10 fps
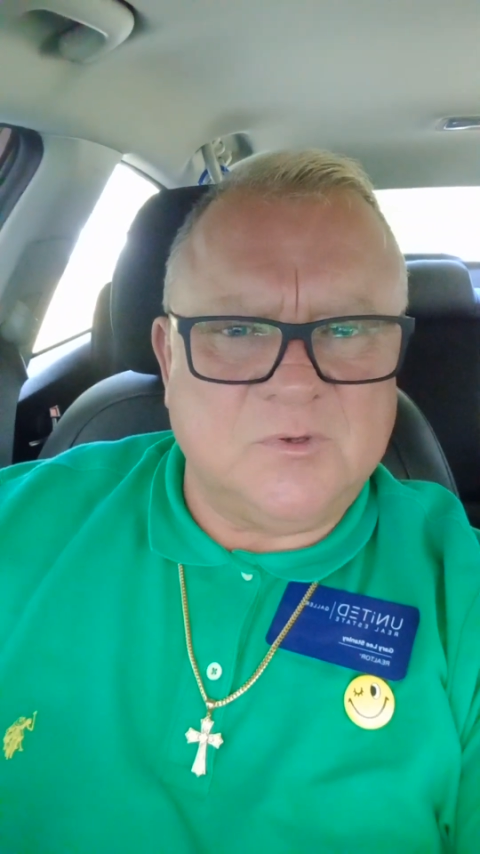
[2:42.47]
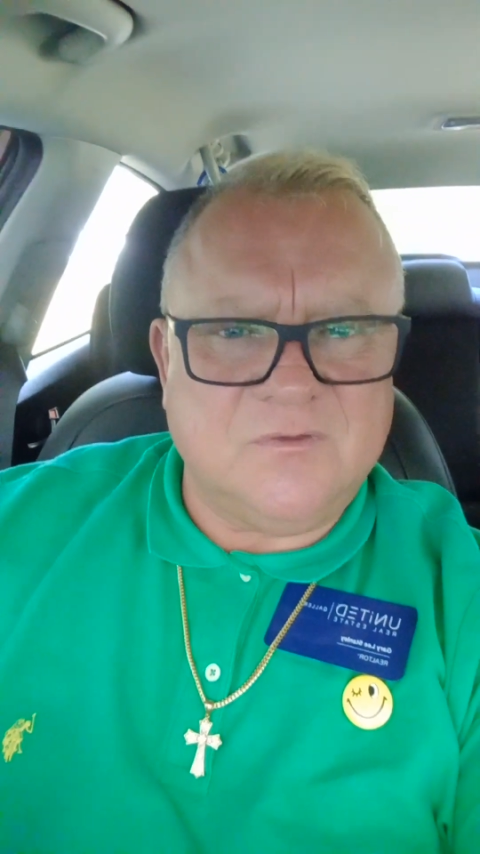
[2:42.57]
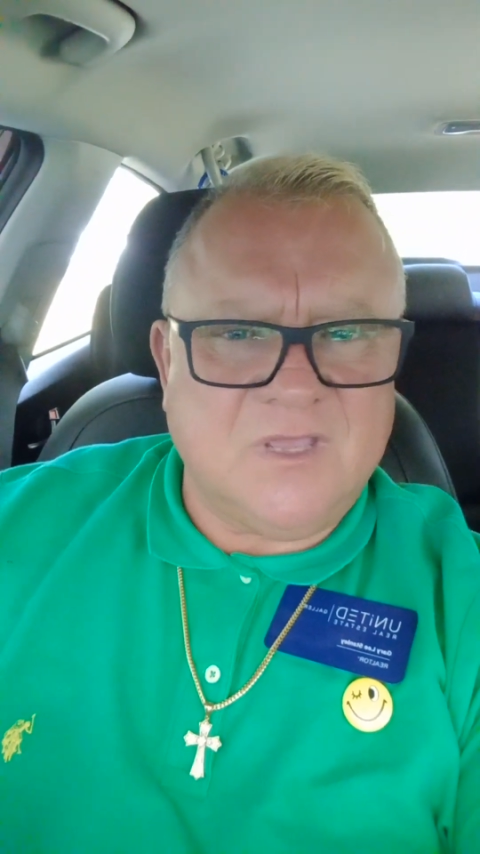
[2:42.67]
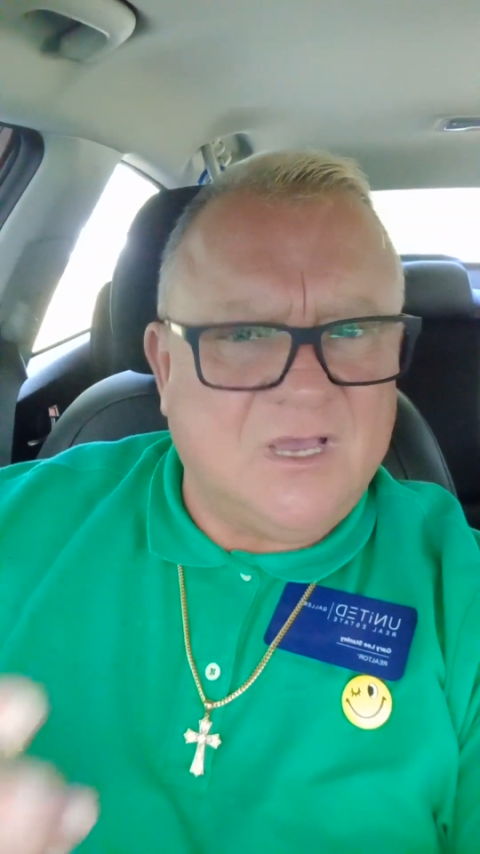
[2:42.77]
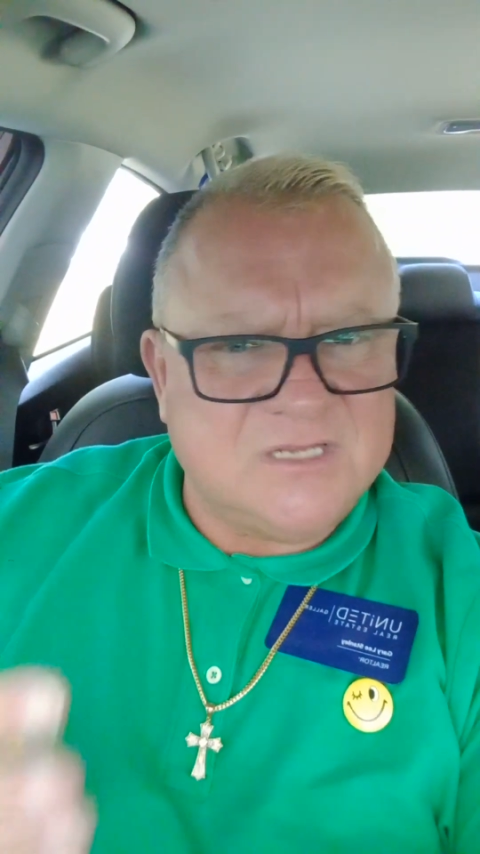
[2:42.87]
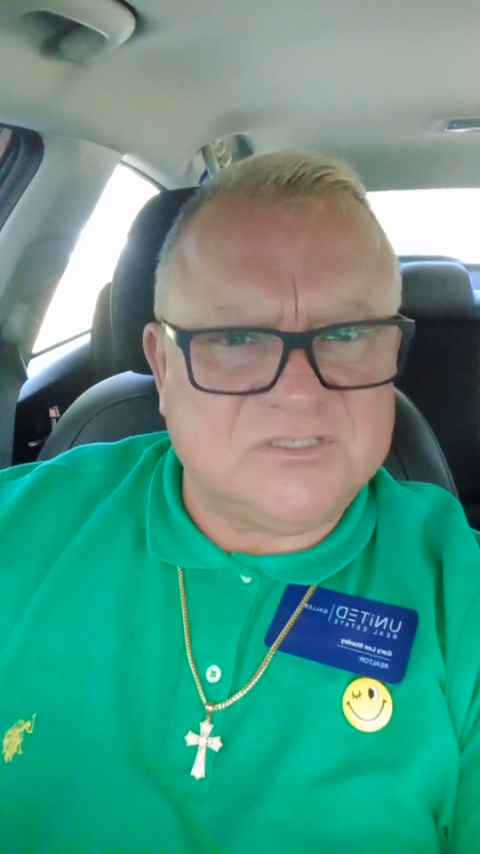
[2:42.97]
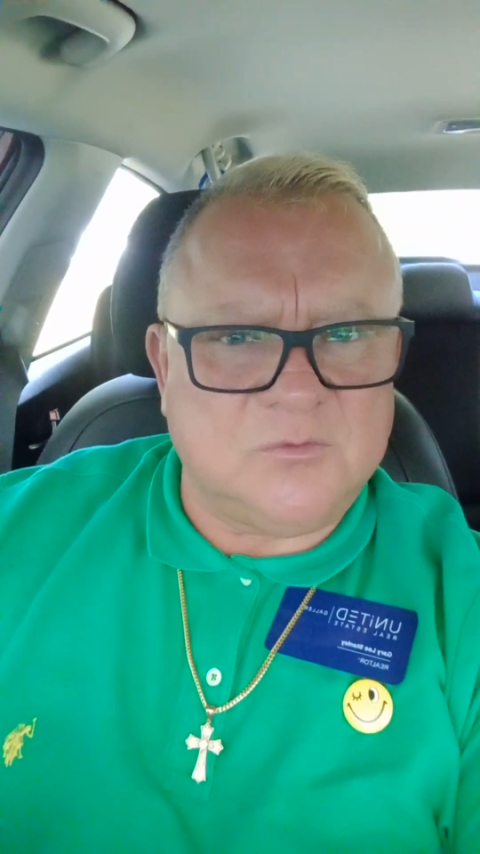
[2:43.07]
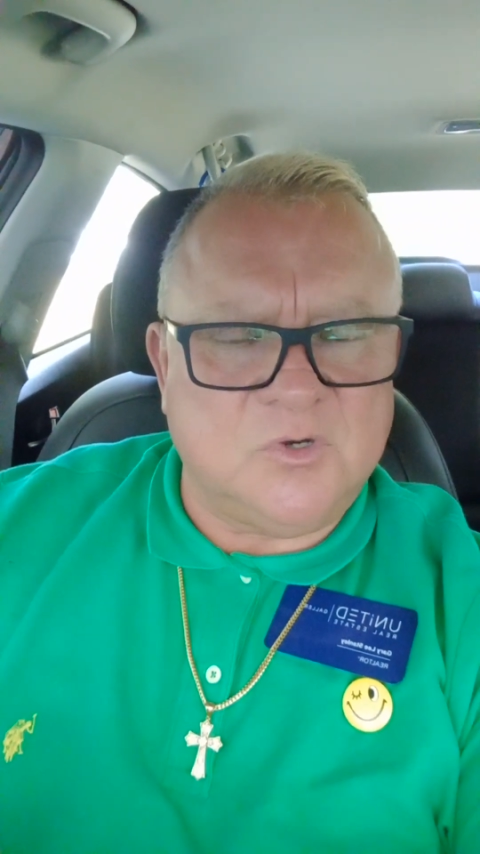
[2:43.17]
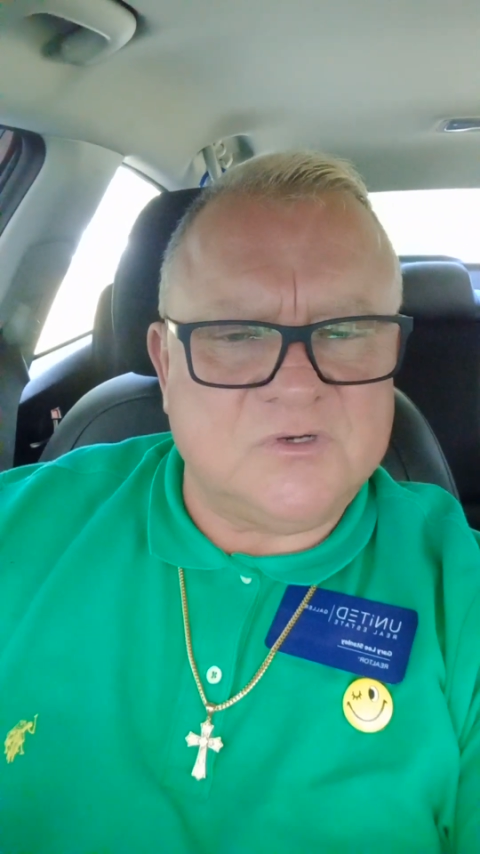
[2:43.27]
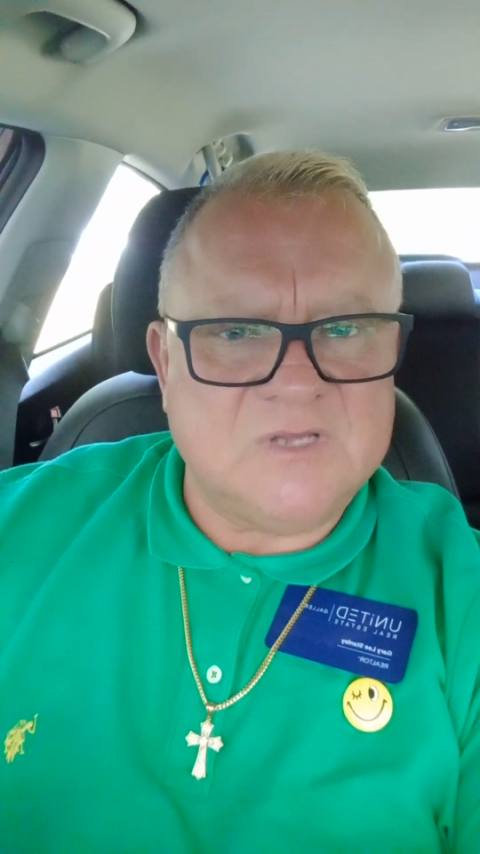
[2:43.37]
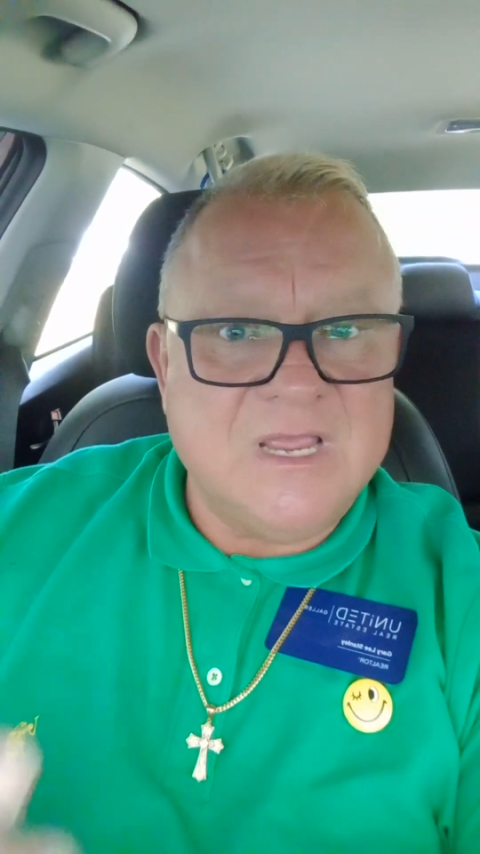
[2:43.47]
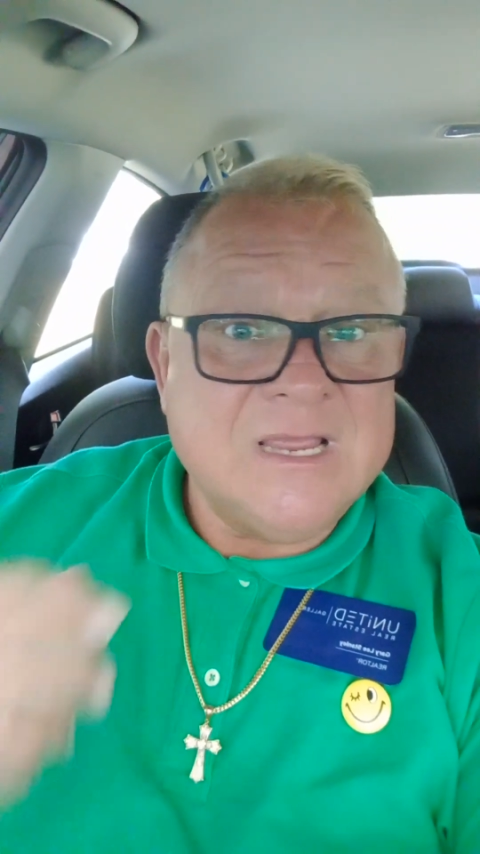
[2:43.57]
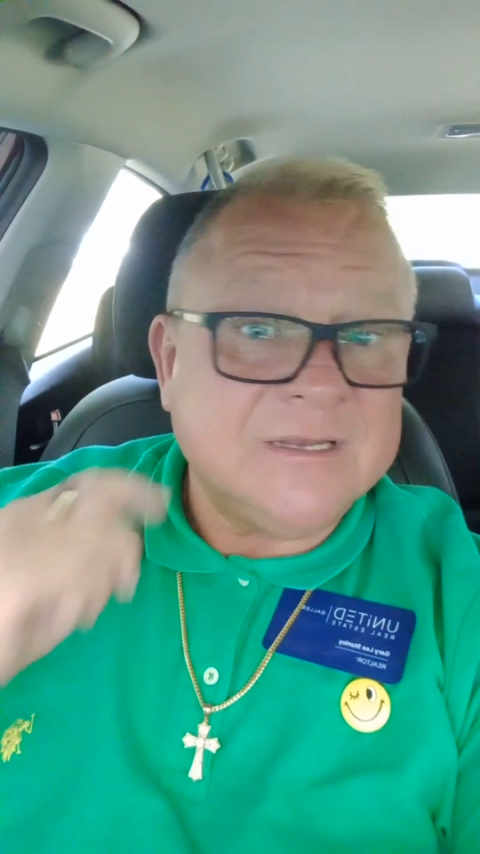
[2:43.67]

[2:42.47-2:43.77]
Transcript: with customers.